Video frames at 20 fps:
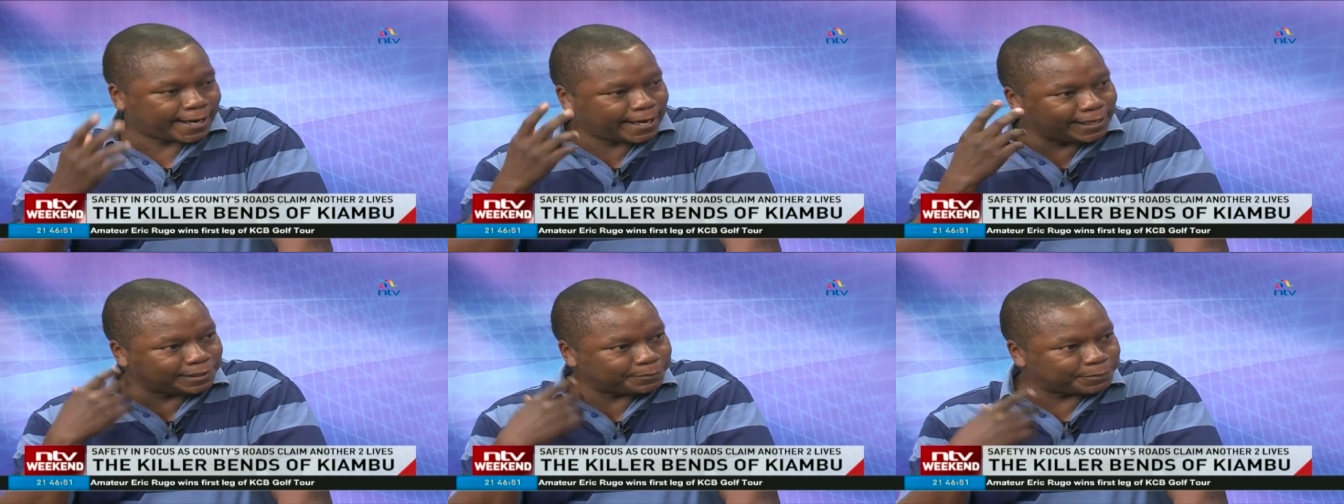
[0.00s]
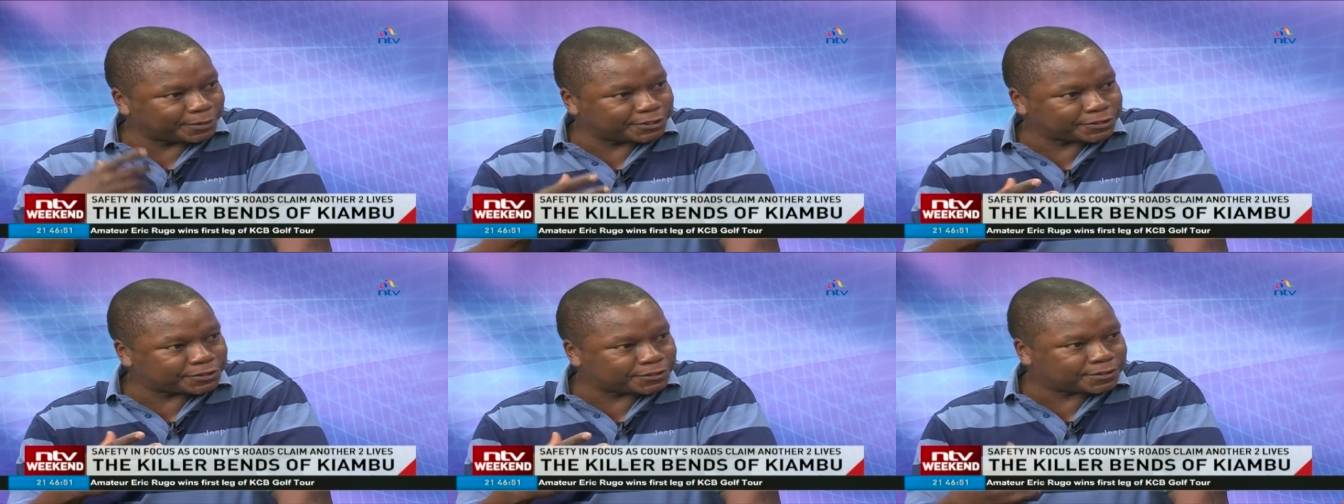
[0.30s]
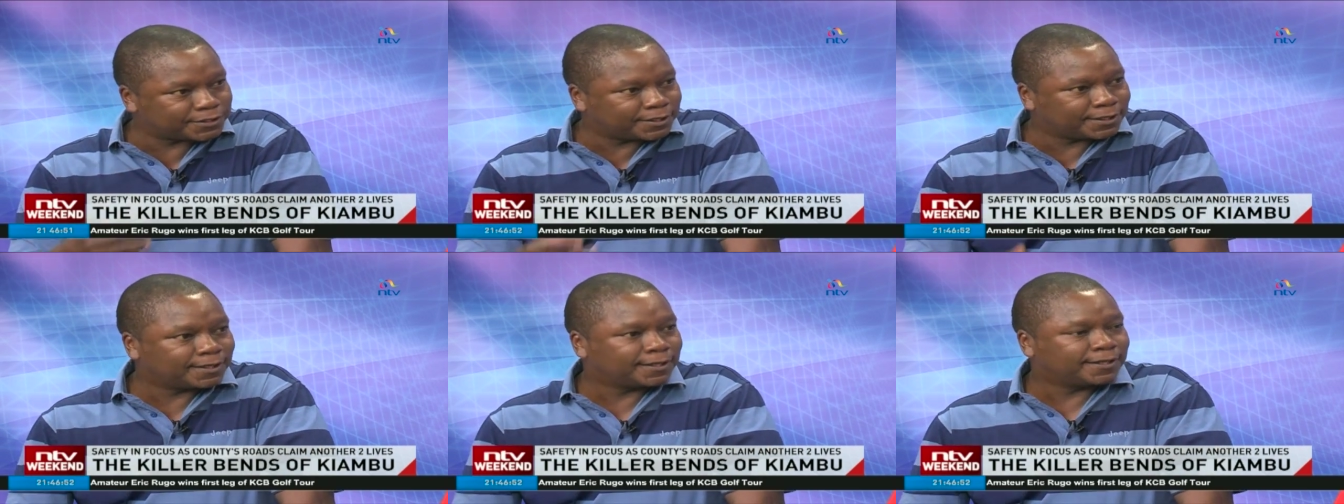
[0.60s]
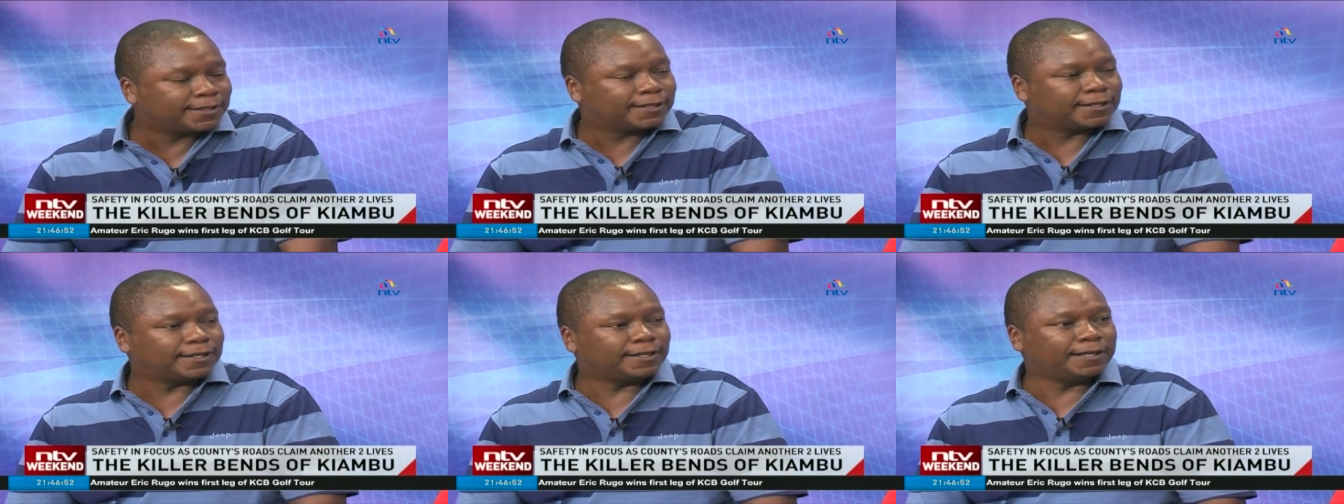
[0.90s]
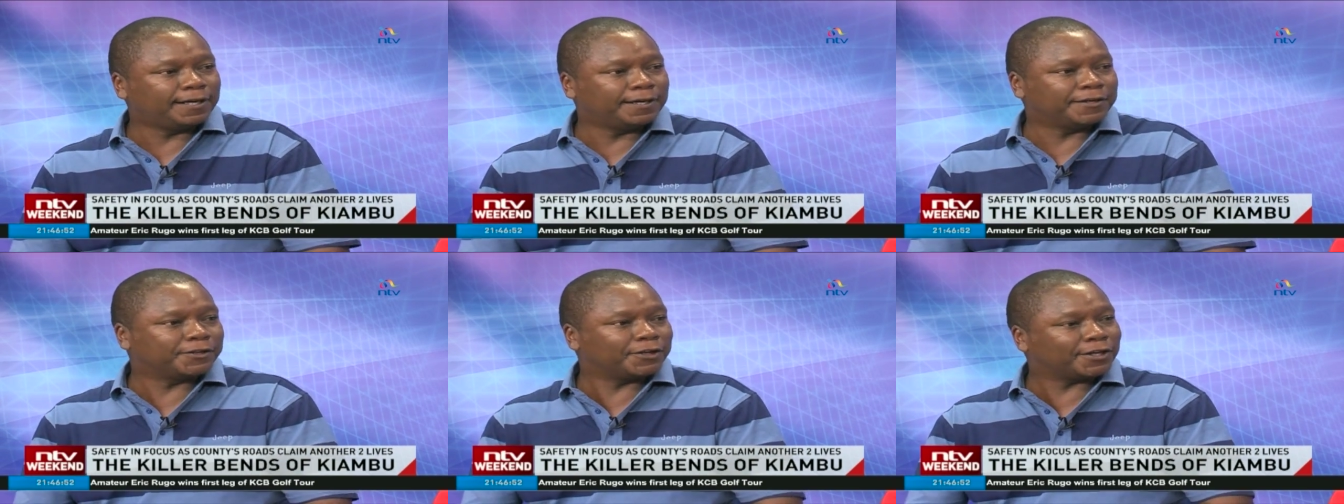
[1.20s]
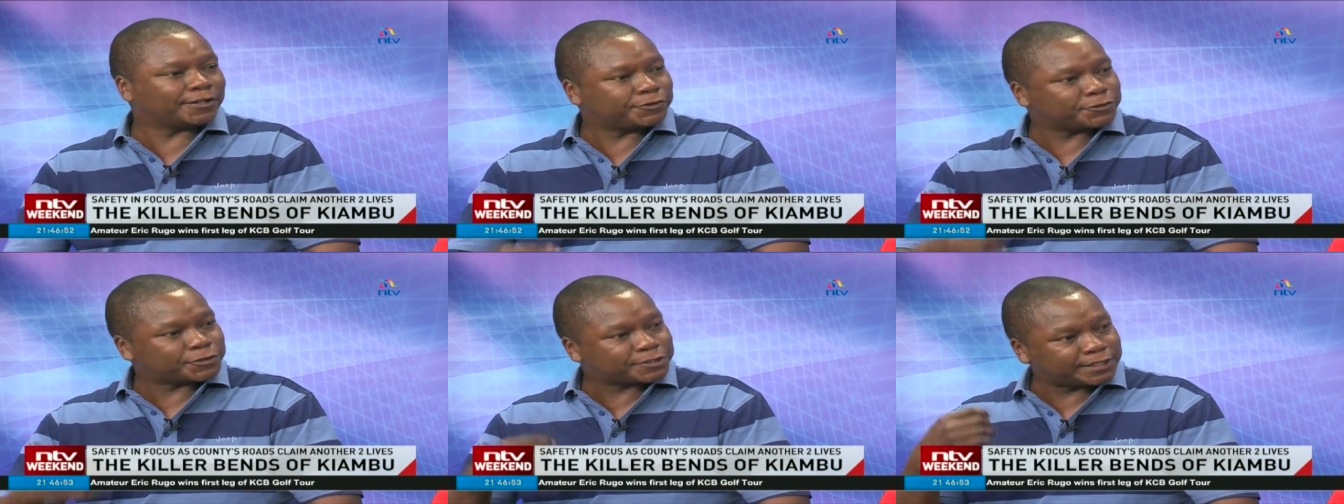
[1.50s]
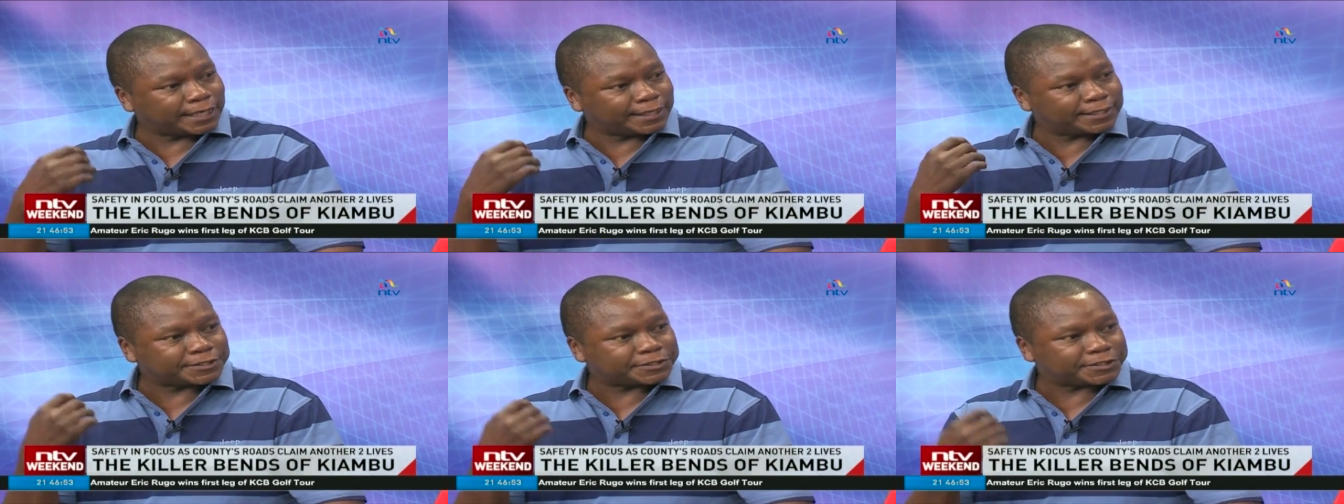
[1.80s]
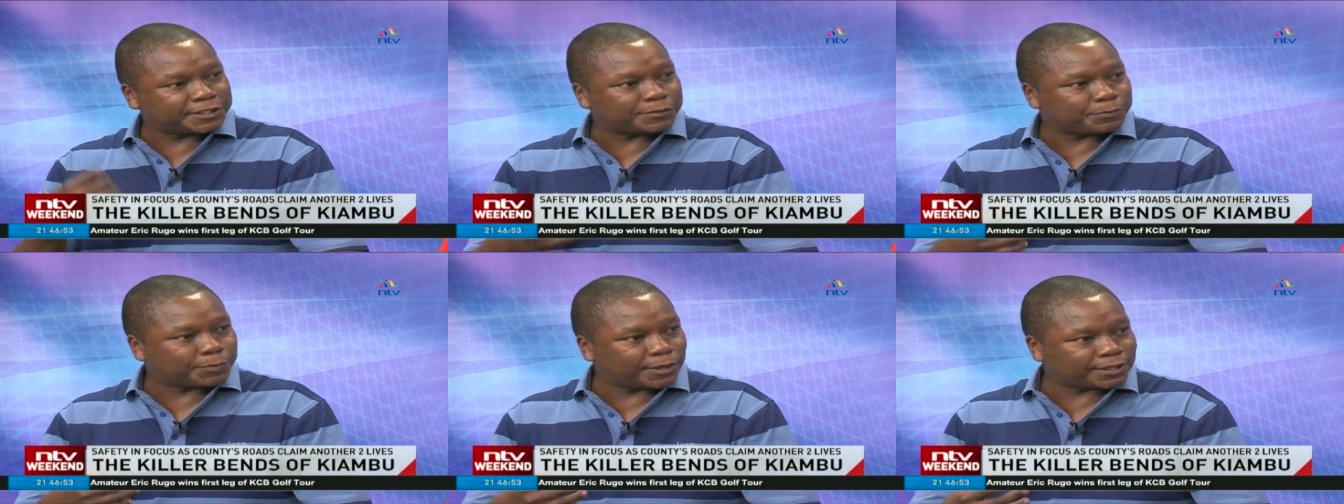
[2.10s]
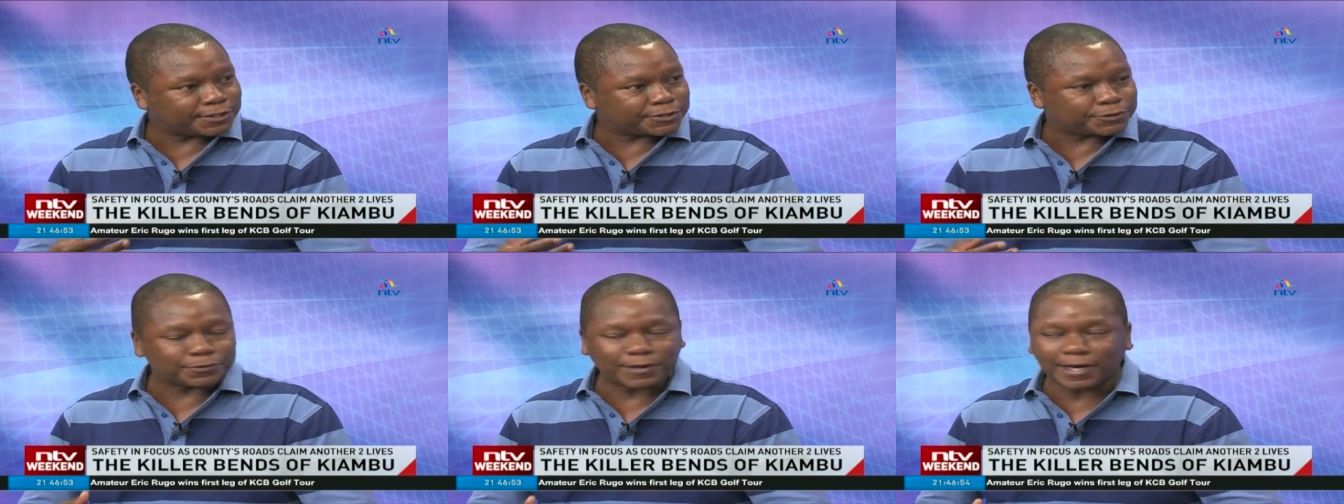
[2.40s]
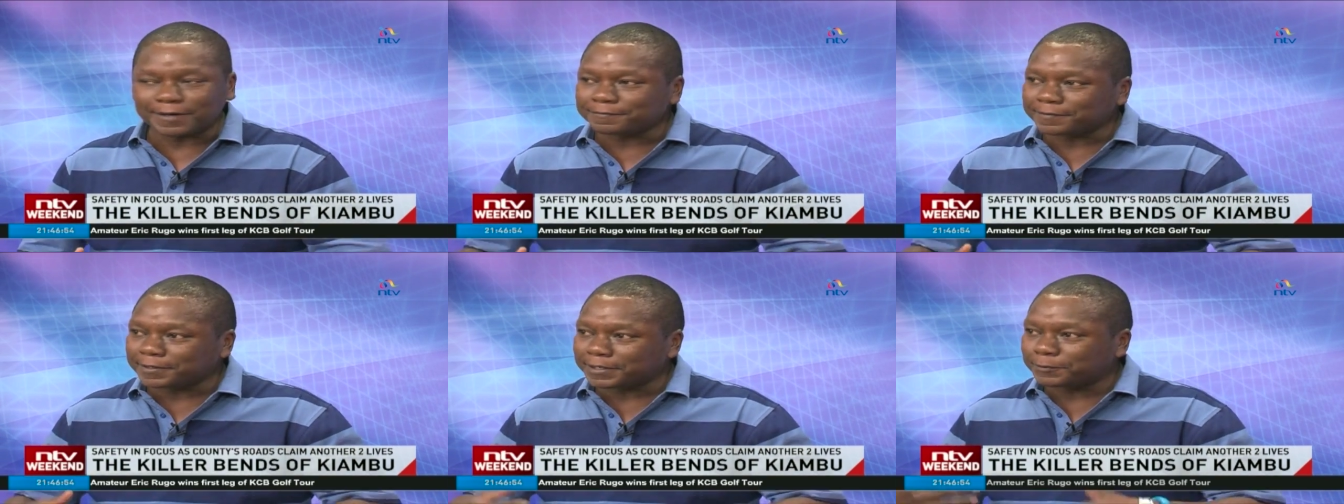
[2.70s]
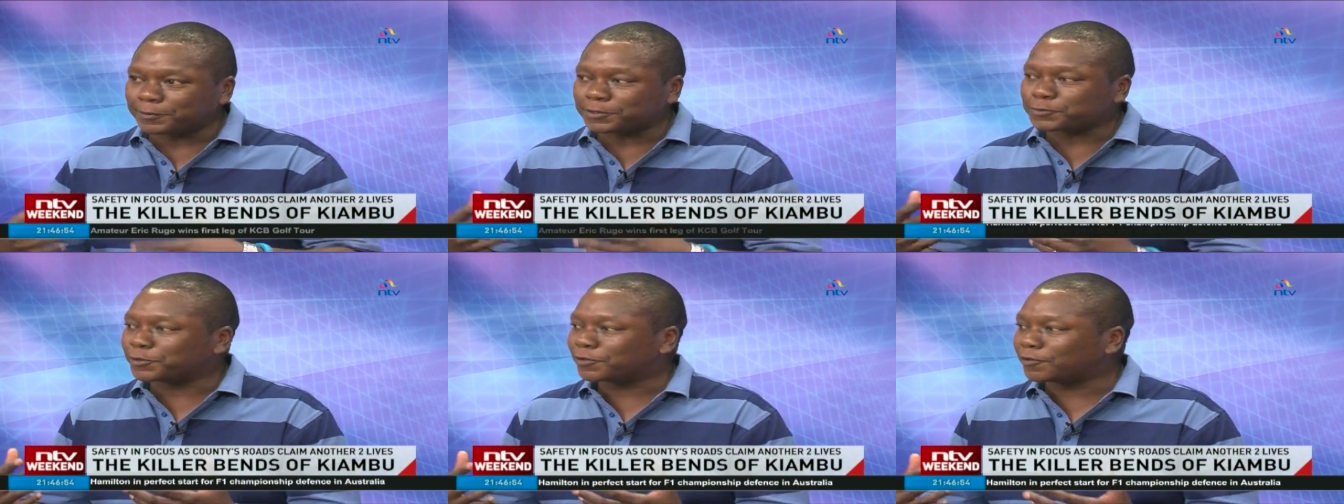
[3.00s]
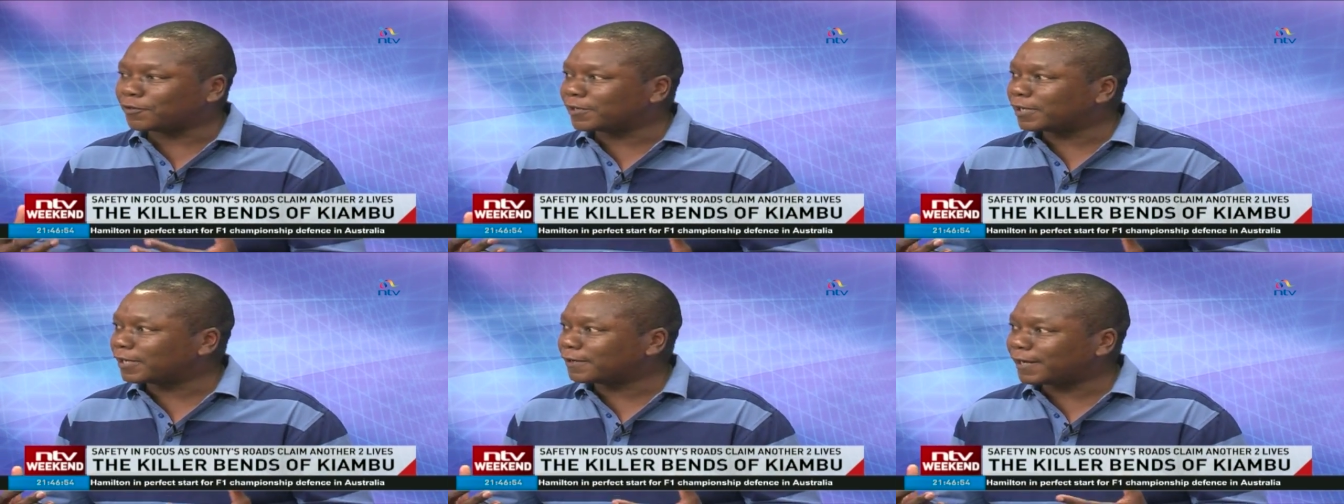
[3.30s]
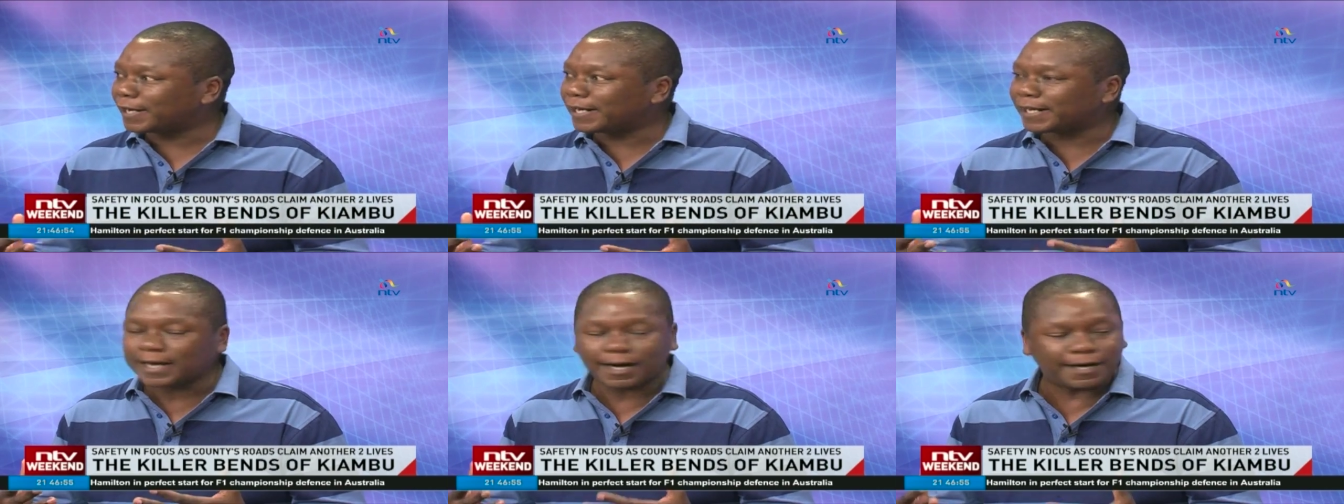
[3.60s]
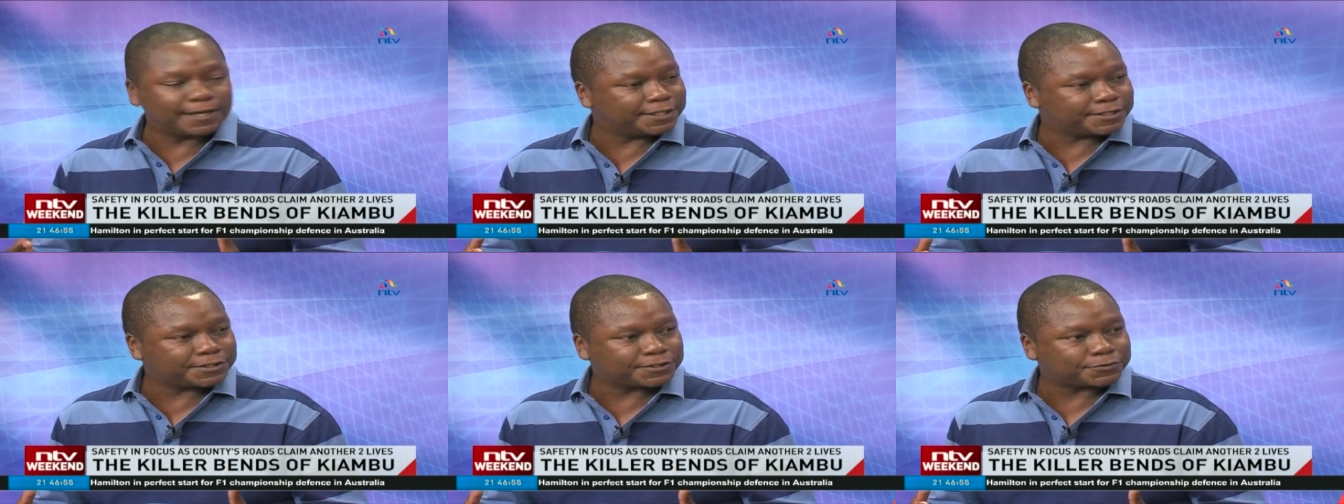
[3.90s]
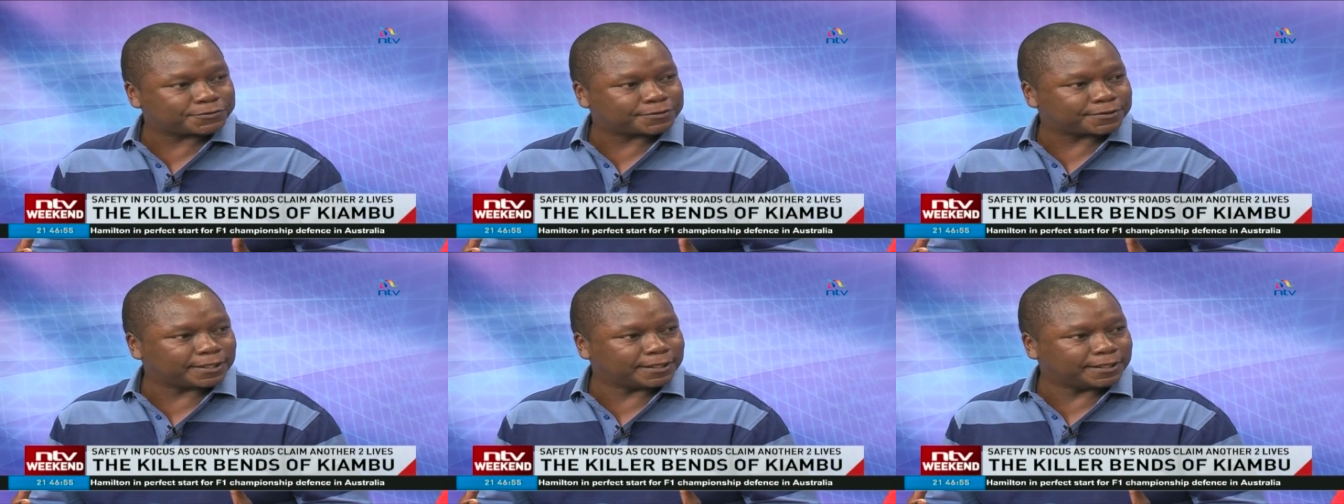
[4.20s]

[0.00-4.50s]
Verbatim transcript: helmets, uh, not your standard seat belt, to have uh, what we call a rally harness,